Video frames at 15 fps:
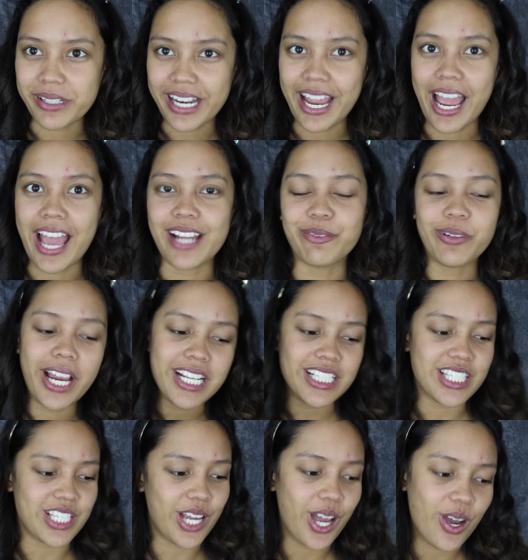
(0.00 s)
gonna add
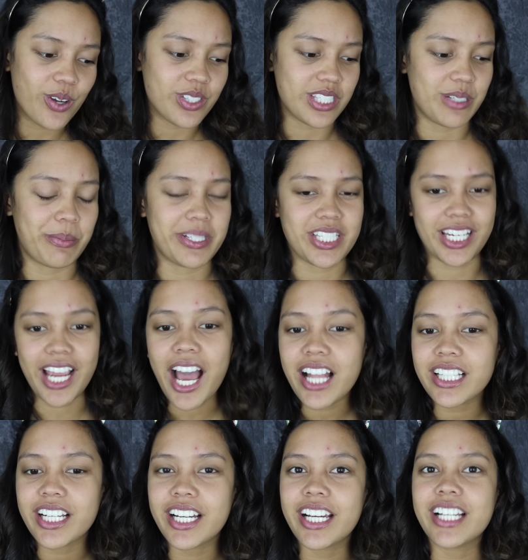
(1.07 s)
rhinestones and a bunch of
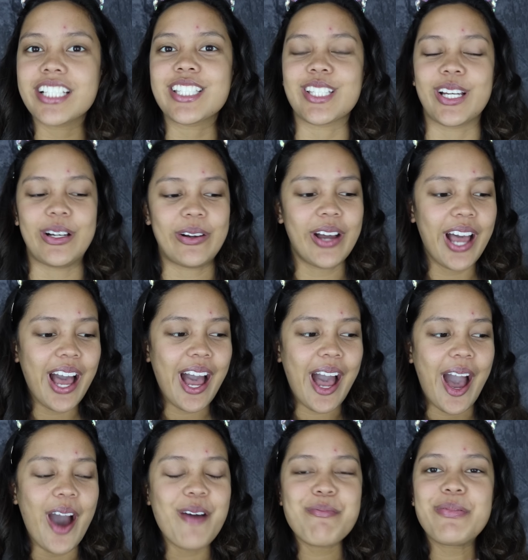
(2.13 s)
colors. So
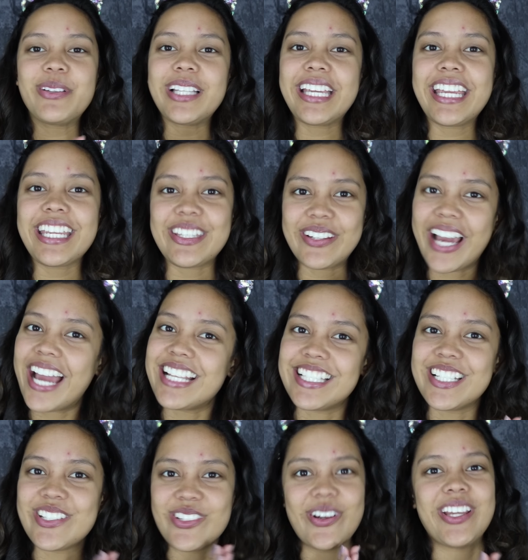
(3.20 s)
hopefully you guys
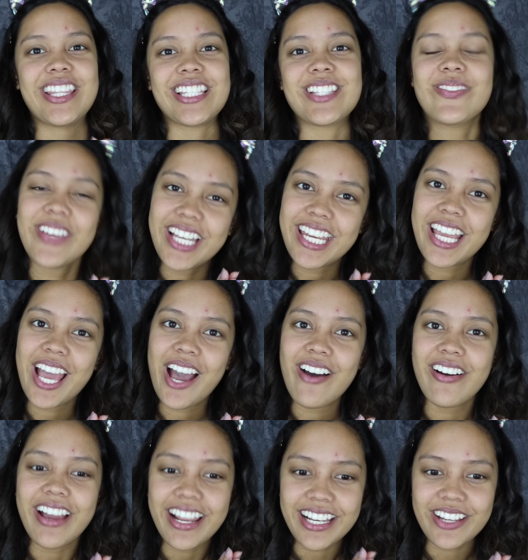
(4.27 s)
enjoyed this video,
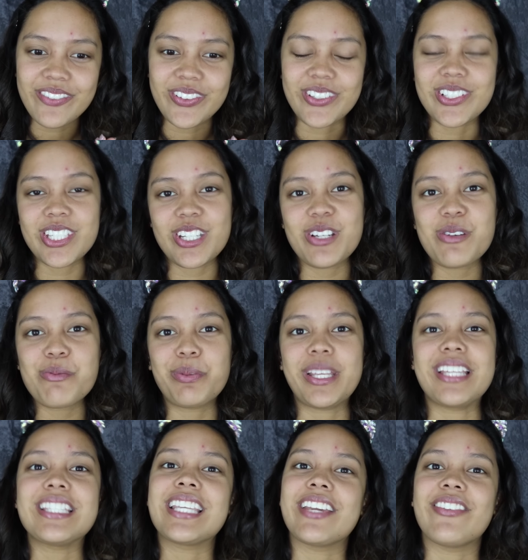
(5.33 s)
and if you do,
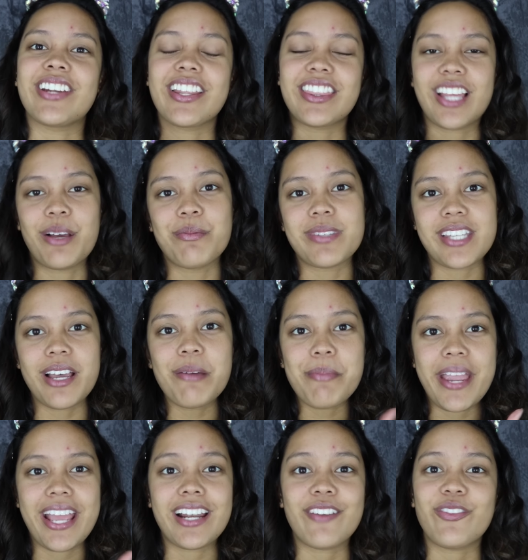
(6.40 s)
please give it a thumbs up,
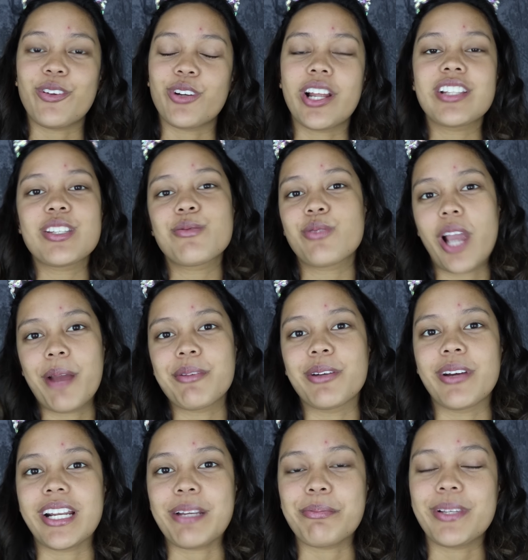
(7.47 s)
and if you're not subscribed
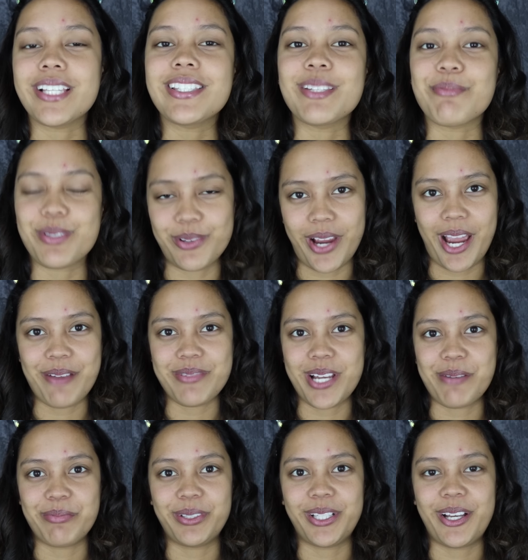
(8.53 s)
already, please subscribe
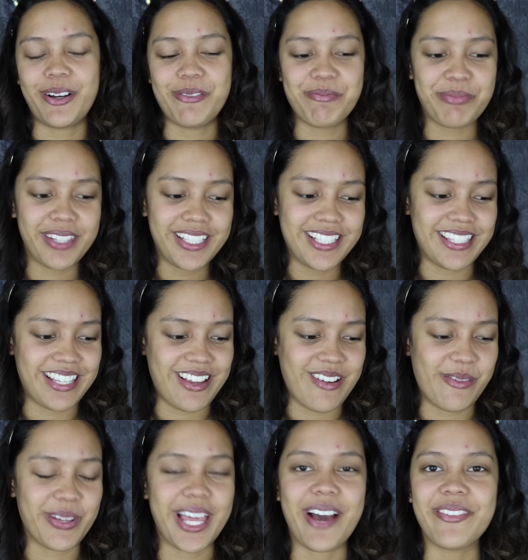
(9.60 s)
down below.
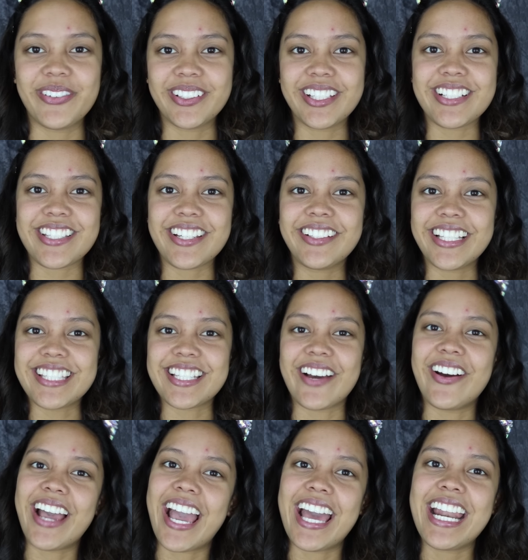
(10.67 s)
So without further ado, let's go
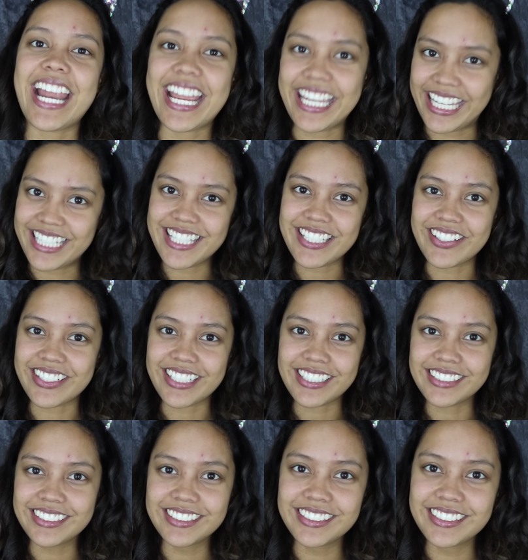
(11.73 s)
ahead and get
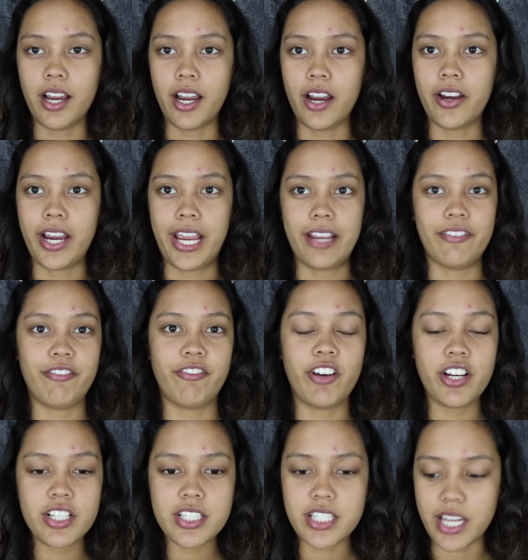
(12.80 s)
started. Alright,
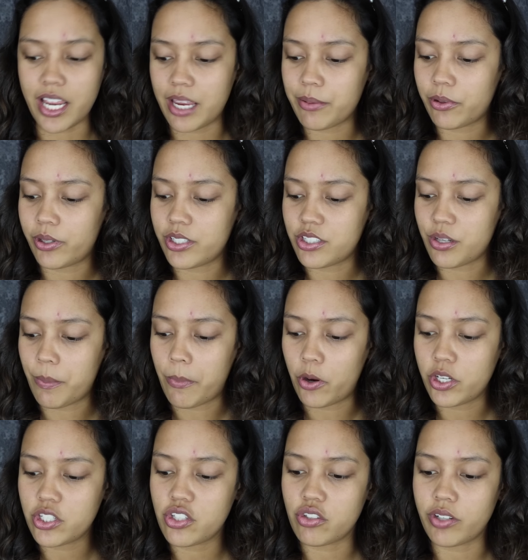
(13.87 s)
first I'm going to
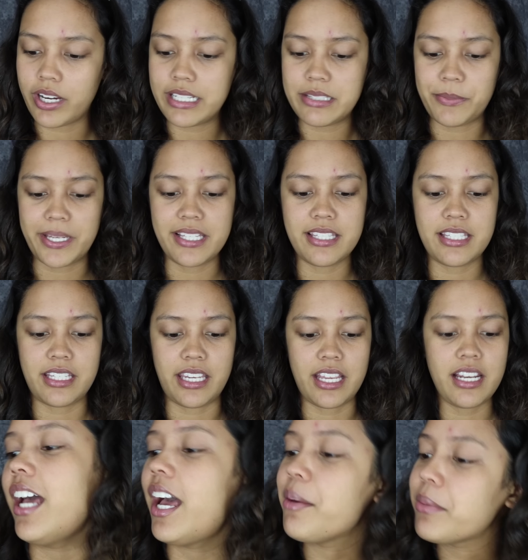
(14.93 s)
moisturize my skin.
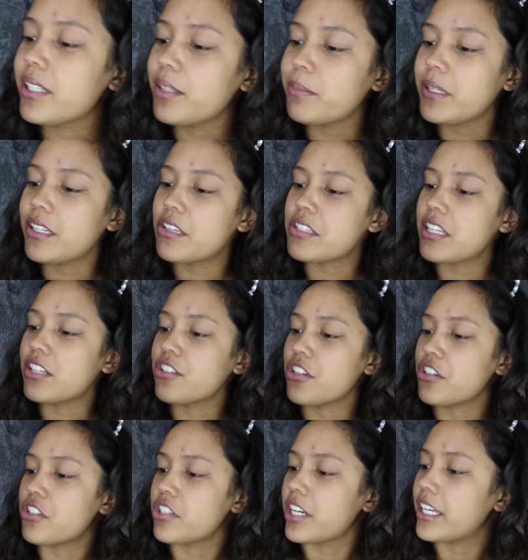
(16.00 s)
I'm going to be using
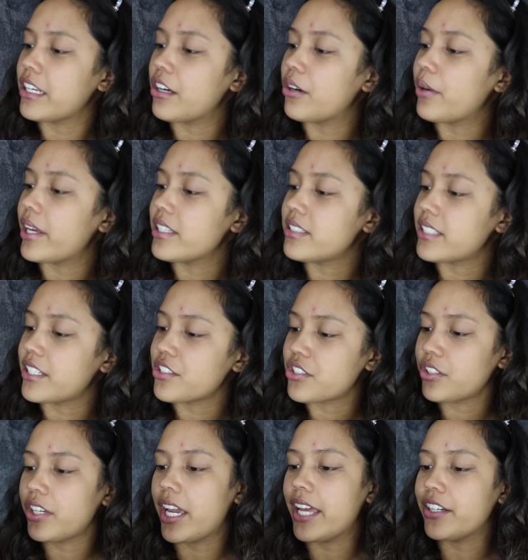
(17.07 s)
Shiseido
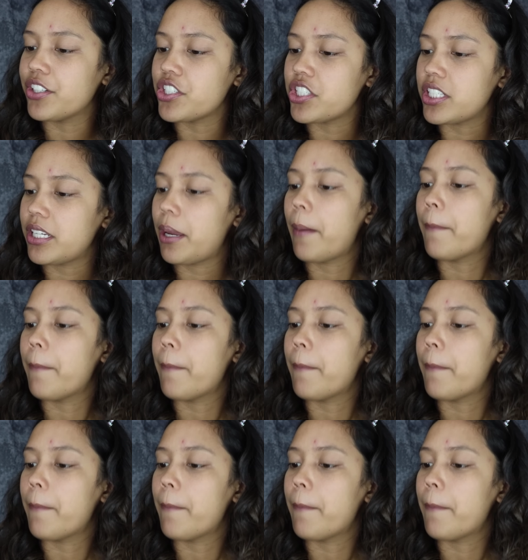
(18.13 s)
Essential Energy